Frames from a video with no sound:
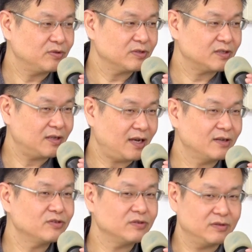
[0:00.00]
to
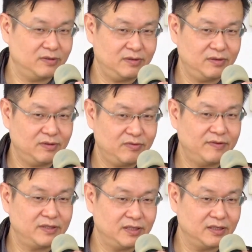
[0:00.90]
100
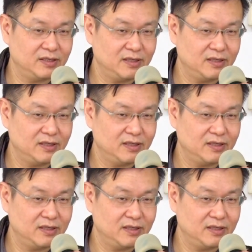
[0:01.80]
gravity,